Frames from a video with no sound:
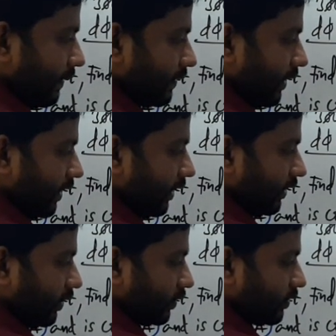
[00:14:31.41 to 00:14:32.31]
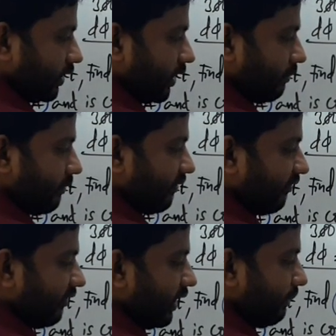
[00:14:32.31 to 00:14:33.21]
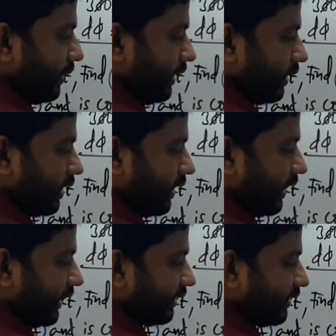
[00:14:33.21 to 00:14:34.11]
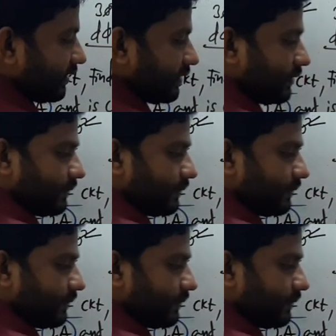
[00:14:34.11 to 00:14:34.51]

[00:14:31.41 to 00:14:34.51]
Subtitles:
the induced EMF will be like this.